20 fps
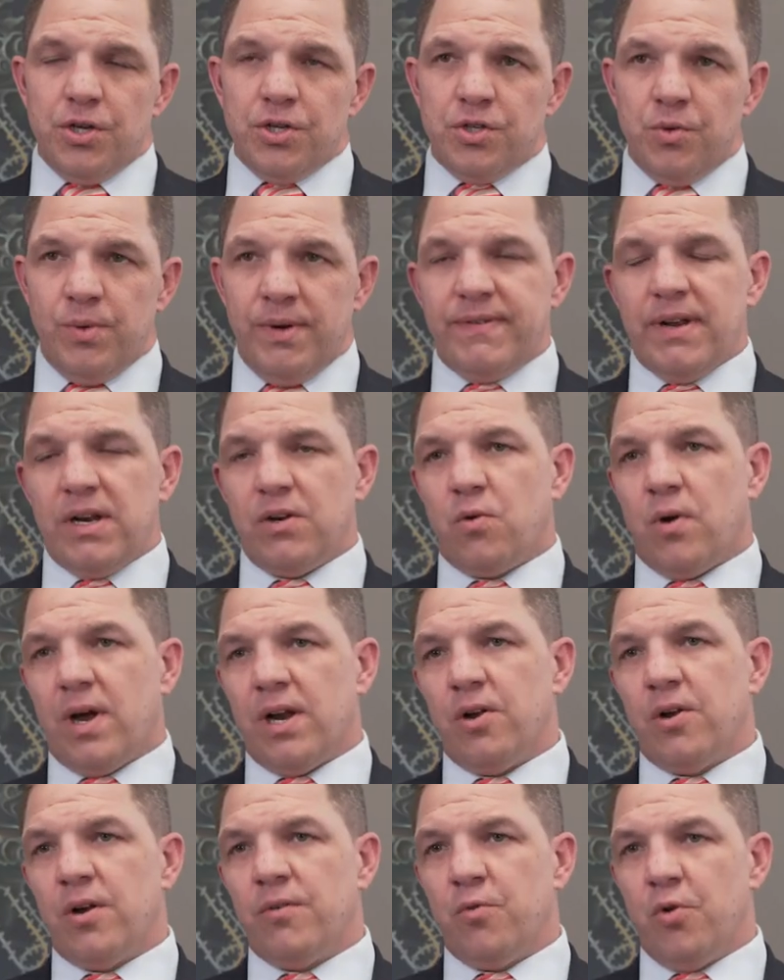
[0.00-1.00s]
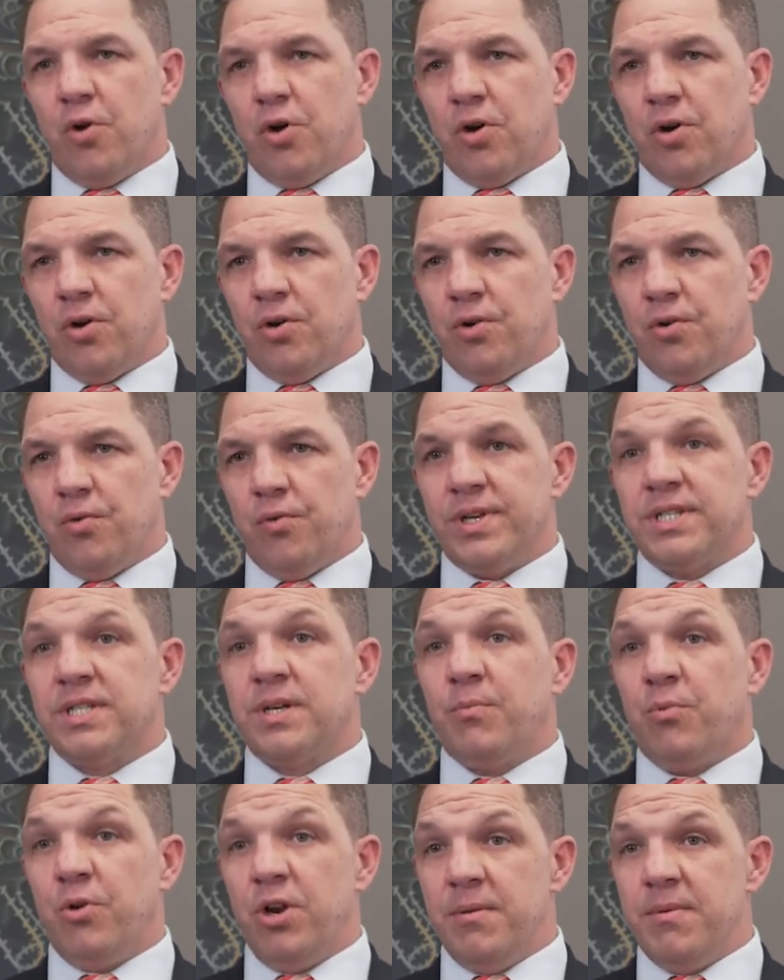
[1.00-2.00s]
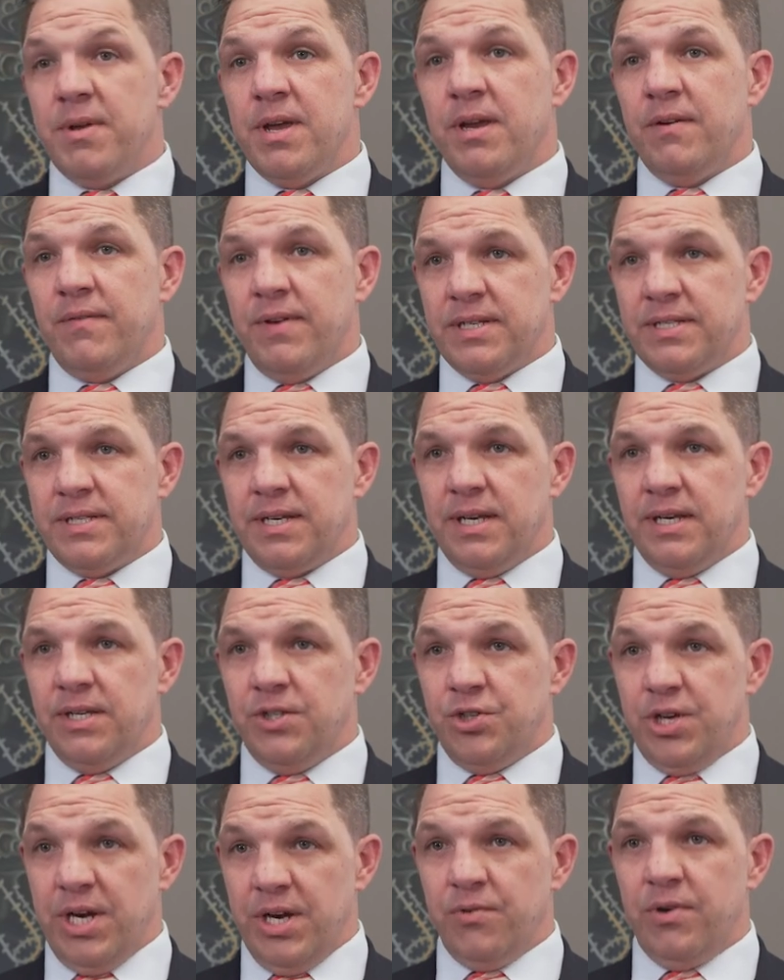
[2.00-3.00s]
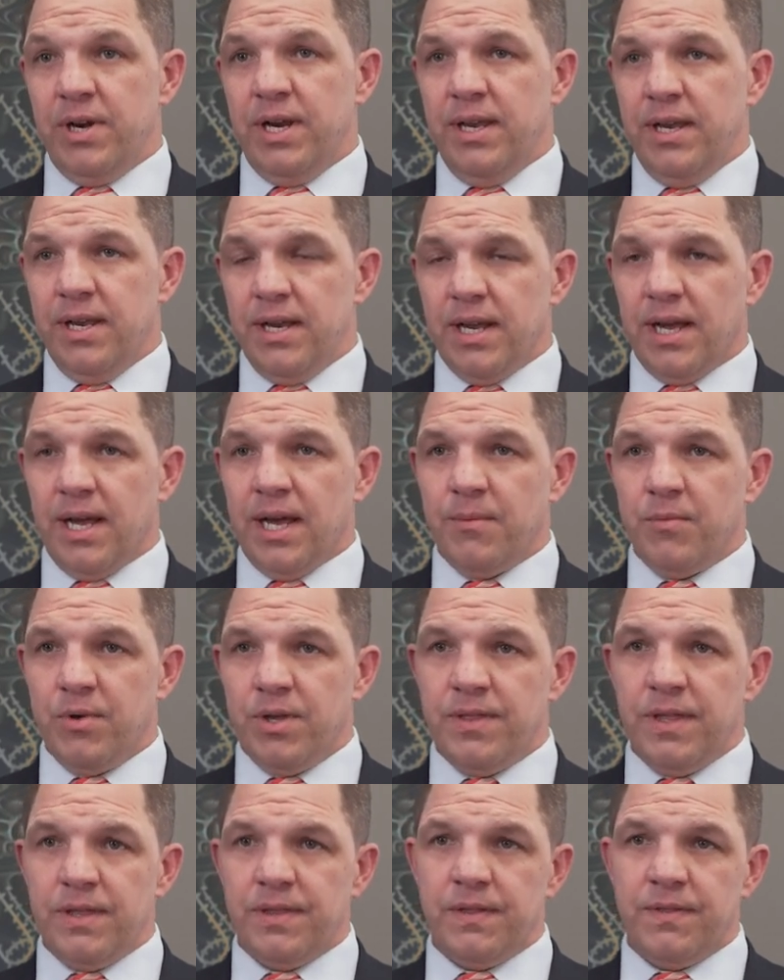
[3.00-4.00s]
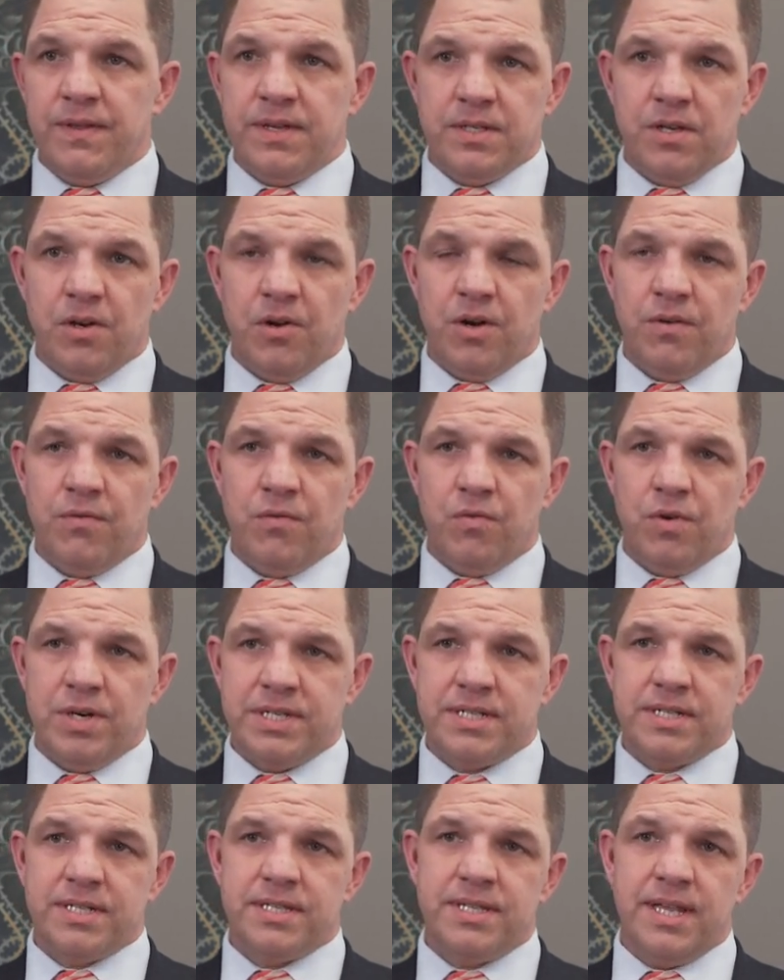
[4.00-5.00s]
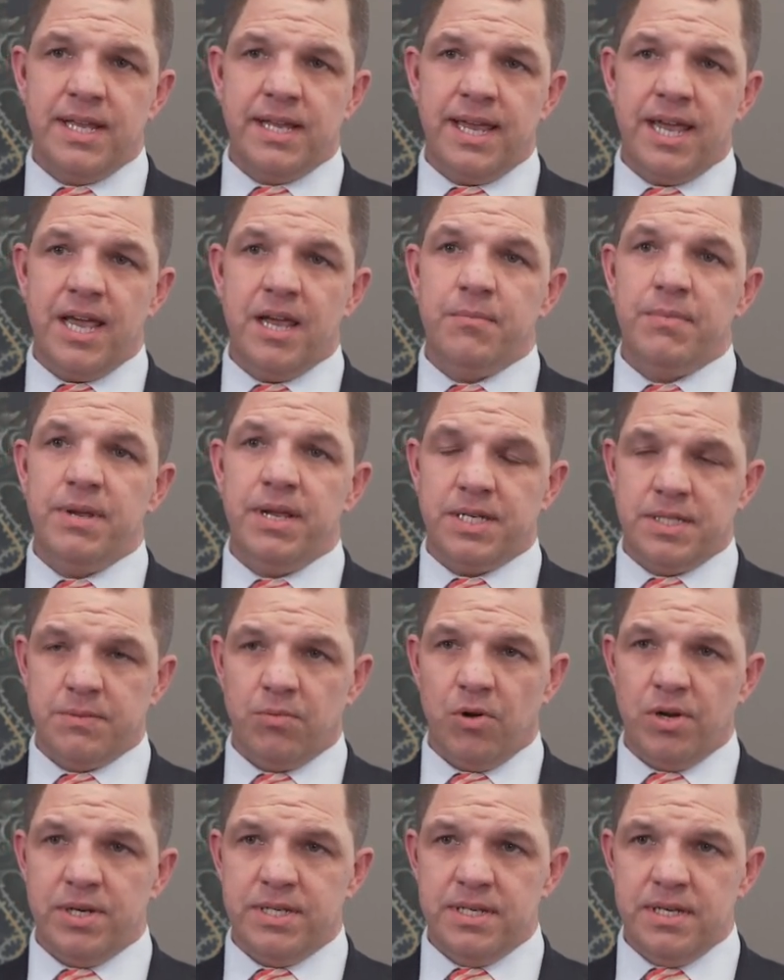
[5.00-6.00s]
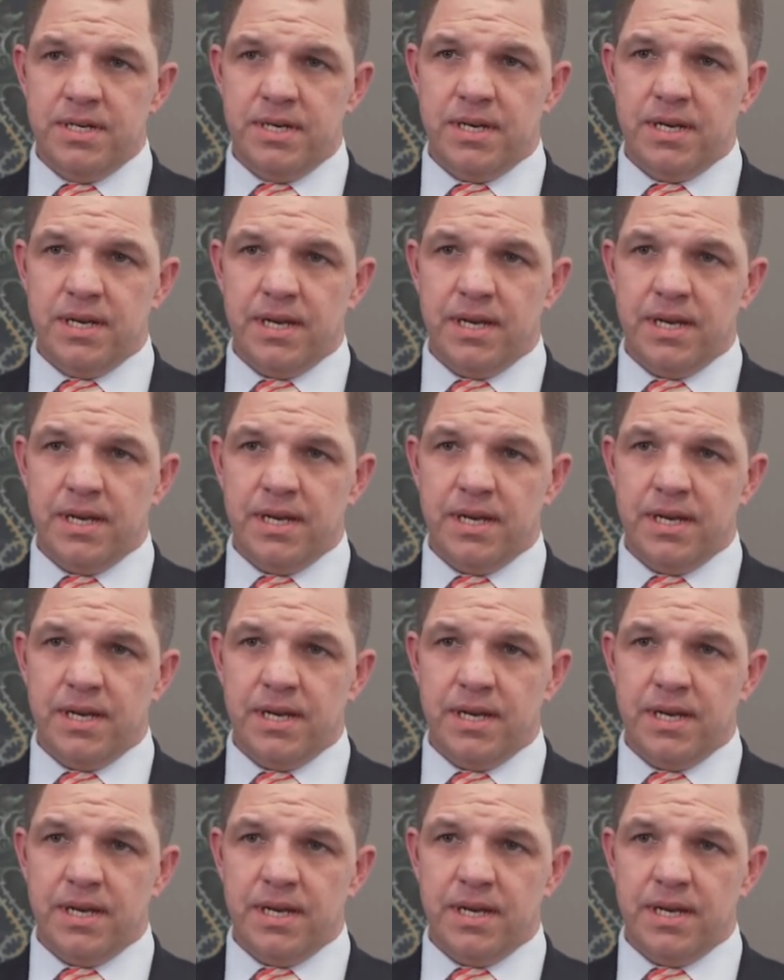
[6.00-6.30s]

So we've done quite a lot of work on risk premium investing generally. We think that there's a lot of risks that can be exploited